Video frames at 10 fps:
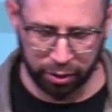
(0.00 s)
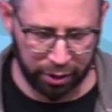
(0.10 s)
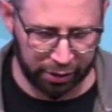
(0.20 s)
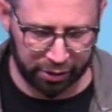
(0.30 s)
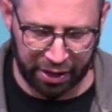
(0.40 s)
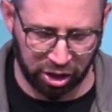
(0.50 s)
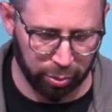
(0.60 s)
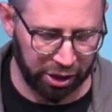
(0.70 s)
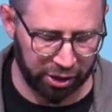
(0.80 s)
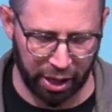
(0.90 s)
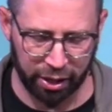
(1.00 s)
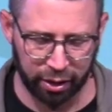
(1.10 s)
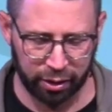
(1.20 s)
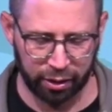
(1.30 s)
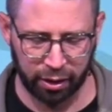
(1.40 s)
This needs to be said
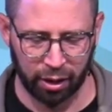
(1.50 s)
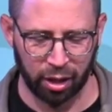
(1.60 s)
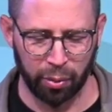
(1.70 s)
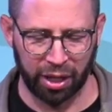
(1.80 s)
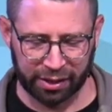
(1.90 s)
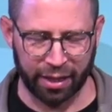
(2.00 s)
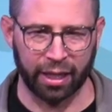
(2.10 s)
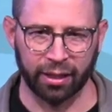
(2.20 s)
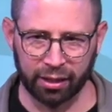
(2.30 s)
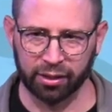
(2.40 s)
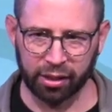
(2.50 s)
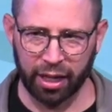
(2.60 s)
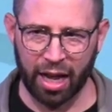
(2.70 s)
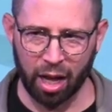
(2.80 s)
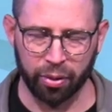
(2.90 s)
because I think this is going to
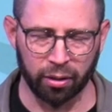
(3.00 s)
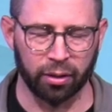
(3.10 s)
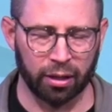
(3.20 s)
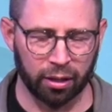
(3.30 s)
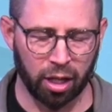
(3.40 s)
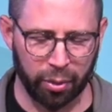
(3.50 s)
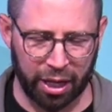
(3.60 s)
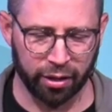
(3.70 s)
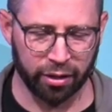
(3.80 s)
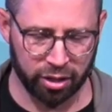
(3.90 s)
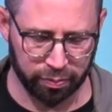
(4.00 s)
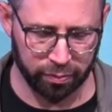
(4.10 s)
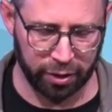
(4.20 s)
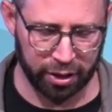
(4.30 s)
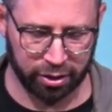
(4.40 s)
happen coming out of
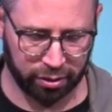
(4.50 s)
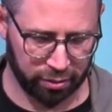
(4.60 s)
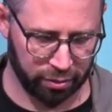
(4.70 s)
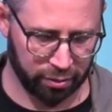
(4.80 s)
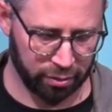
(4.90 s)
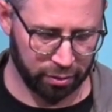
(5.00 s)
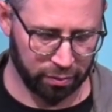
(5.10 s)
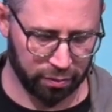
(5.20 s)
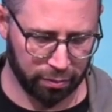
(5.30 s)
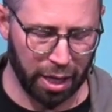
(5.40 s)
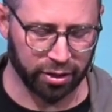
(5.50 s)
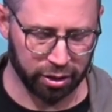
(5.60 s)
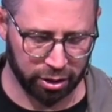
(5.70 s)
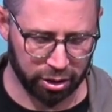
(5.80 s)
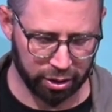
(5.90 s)
this
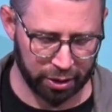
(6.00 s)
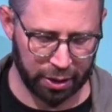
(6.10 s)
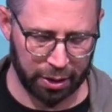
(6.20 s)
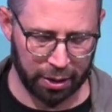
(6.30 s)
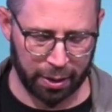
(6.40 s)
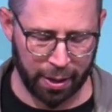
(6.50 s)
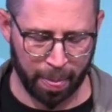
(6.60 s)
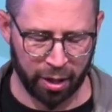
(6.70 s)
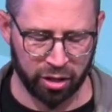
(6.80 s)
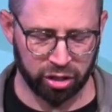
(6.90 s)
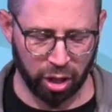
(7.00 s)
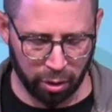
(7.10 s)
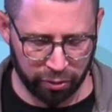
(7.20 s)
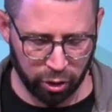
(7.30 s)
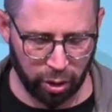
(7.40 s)
message. Some
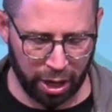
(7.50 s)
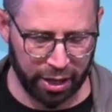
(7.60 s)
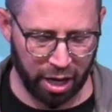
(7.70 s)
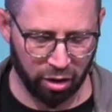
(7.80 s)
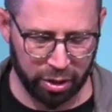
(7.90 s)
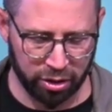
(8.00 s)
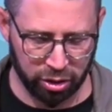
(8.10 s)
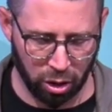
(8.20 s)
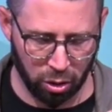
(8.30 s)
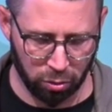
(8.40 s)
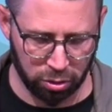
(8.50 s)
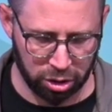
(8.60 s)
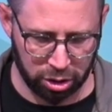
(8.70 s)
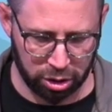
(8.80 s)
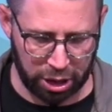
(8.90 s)
of you right now have been so
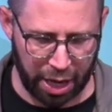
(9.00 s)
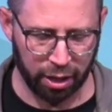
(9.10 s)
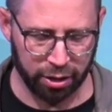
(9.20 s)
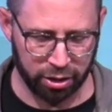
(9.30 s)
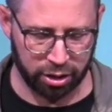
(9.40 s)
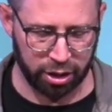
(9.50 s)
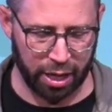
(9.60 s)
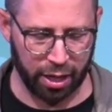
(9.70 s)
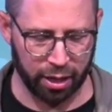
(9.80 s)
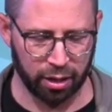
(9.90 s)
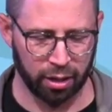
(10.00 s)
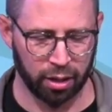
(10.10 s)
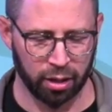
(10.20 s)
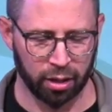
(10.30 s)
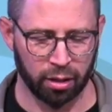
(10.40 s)
challenged today.
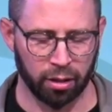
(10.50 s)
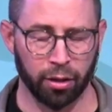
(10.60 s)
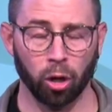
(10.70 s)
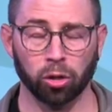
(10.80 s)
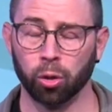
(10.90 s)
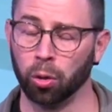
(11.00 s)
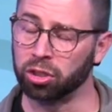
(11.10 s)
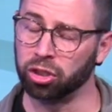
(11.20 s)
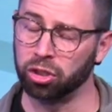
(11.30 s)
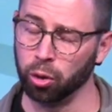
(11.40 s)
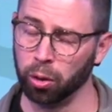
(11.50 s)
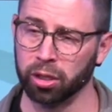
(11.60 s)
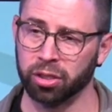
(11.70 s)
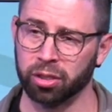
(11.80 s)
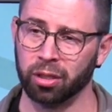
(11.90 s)
Those who are
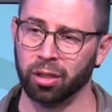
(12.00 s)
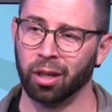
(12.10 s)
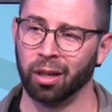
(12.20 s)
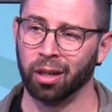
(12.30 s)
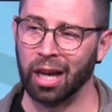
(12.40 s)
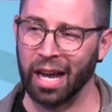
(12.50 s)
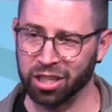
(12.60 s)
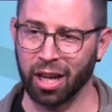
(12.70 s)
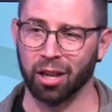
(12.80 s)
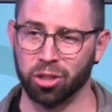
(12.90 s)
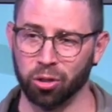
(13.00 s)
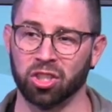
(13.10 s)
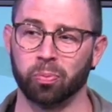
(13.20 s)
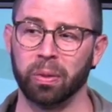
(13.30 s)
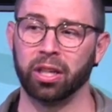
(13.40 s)
stewards, I challenge you to
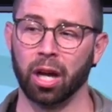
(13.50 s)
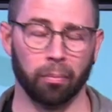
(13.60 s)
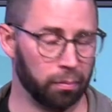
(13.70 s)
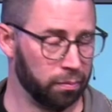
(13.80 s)
speak up.